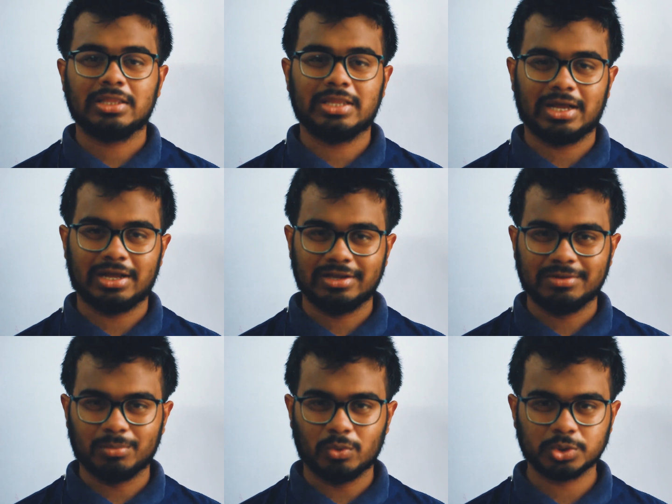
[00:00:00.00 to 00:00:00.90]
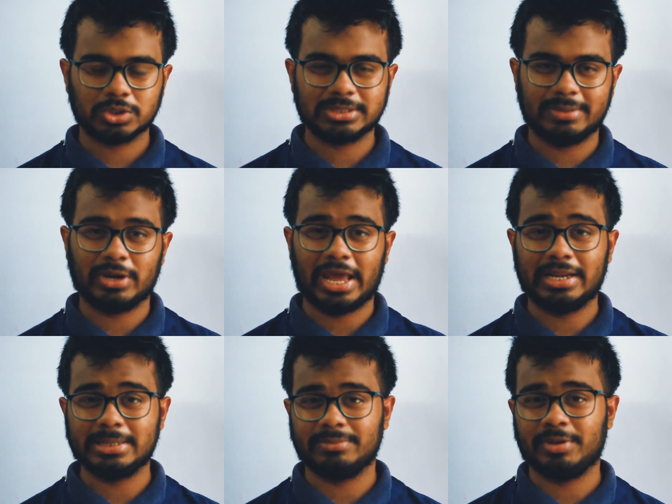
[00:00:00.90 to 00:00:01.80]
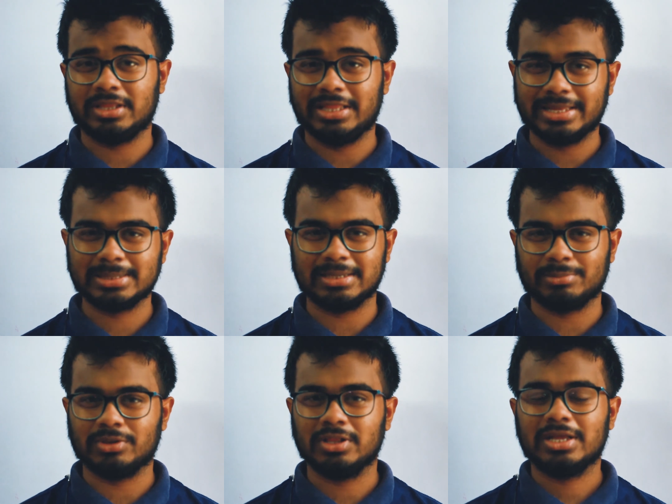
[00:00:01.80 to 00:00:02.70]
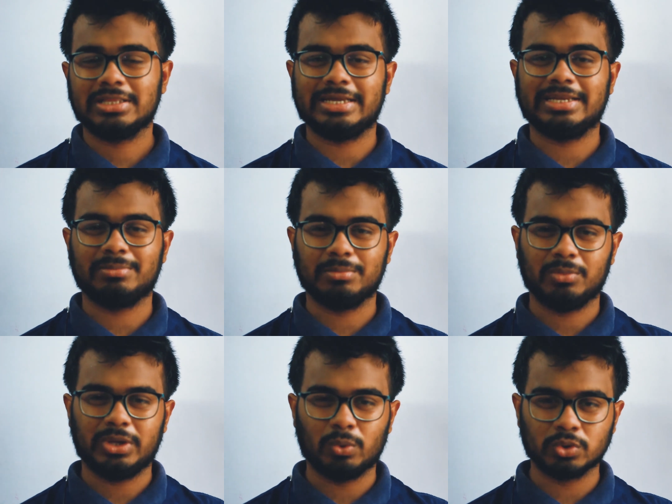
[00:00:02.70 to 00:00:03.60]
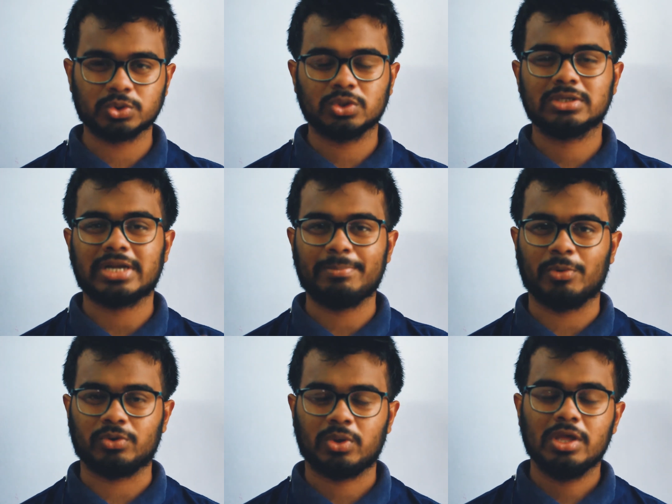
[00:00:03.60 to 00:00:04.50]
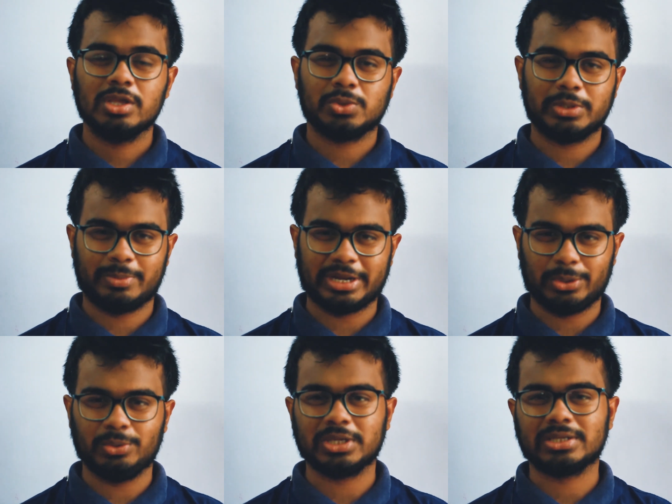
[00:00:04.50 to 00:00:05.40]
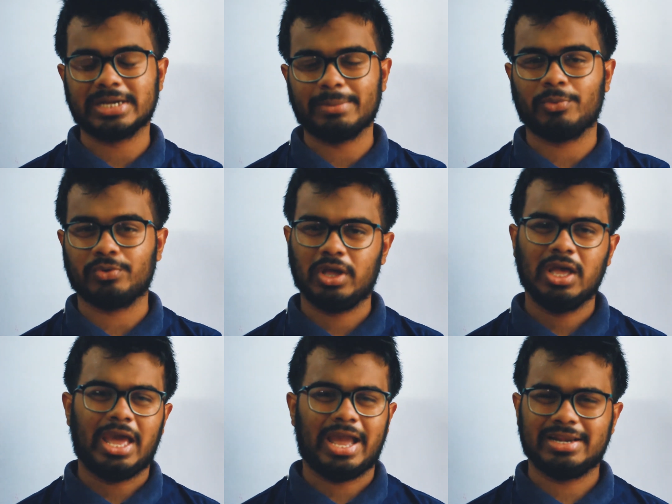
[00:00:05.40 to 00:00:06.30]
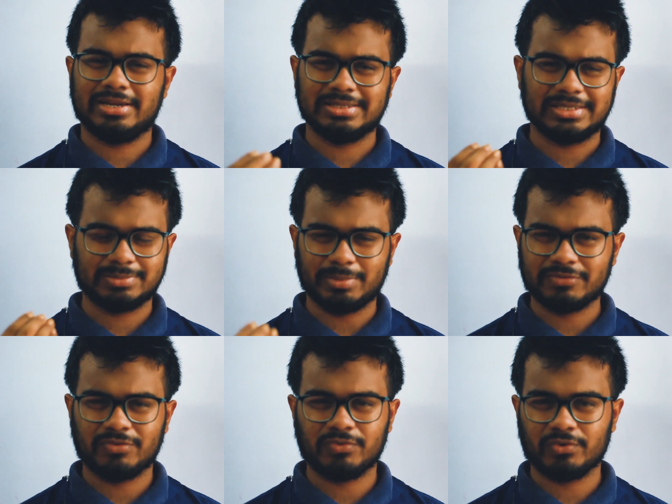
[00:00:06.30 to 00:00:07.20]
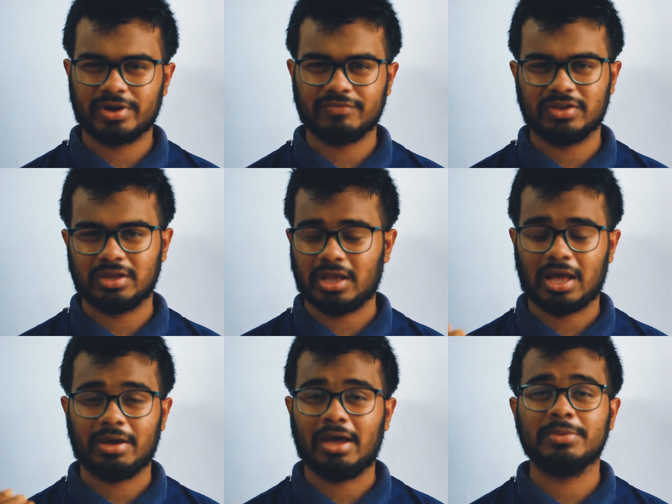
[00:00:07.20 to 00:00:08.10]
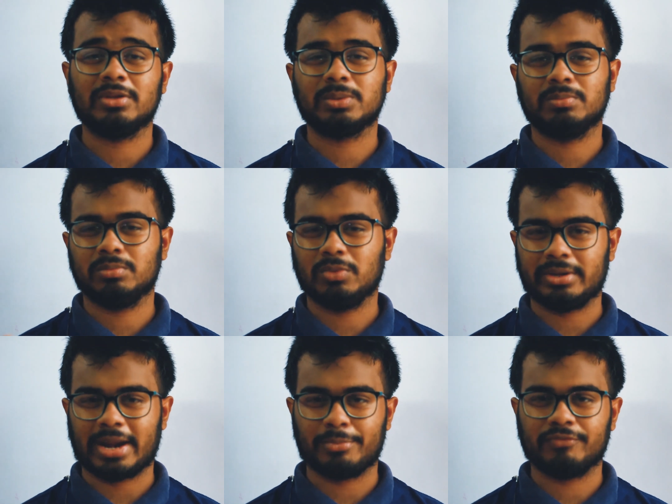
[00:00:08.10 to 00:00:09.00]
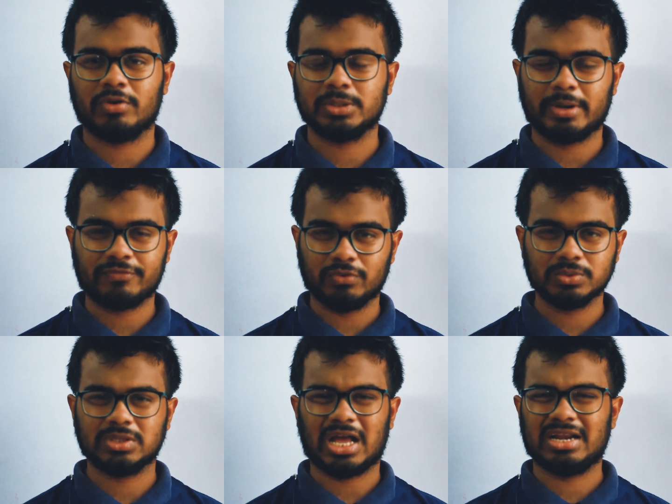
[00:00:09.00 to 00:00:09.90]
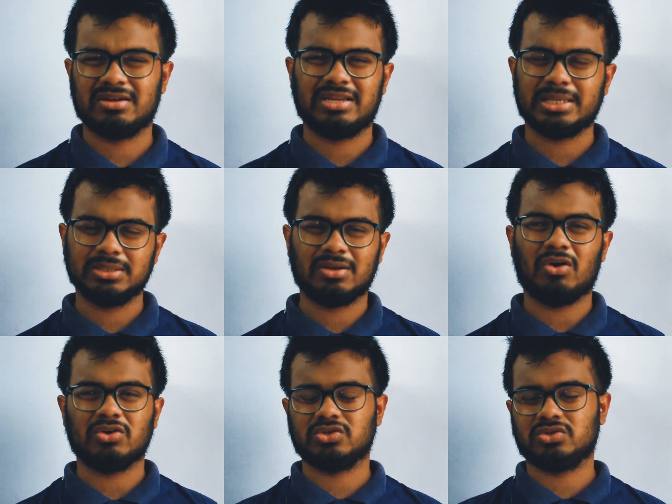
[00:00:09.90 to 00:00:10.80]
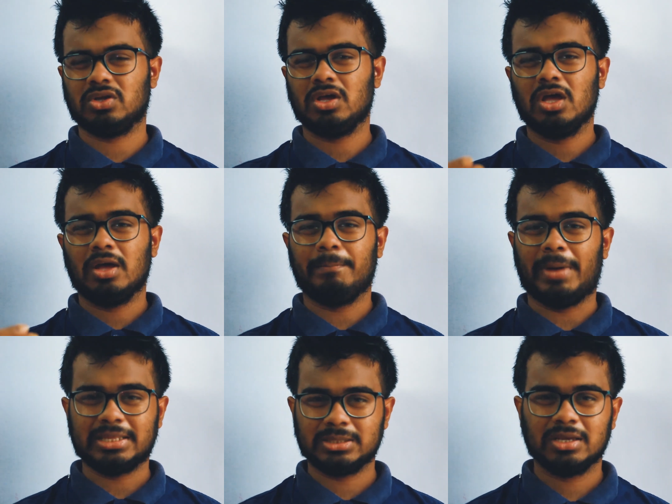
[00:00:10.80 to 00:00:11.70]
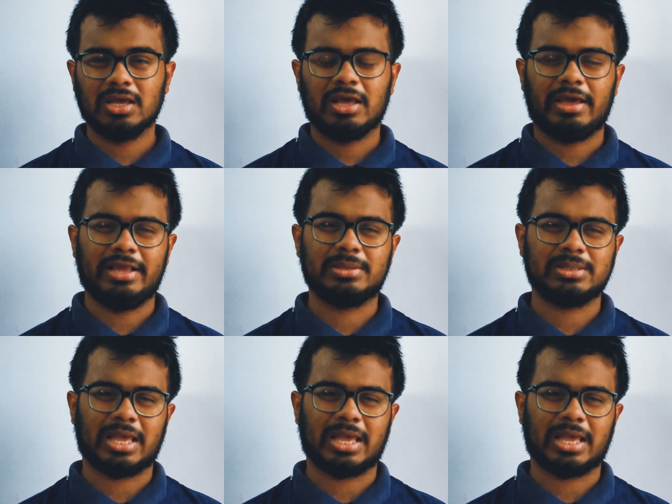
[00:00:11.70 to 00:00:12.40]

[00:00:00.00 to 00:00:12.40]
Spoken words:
the most stable hand is even less stable than the most tripod, so it's better to use a tripod. And the smartphone photography, I mean the tripod for smartphones doesn't cost much. It's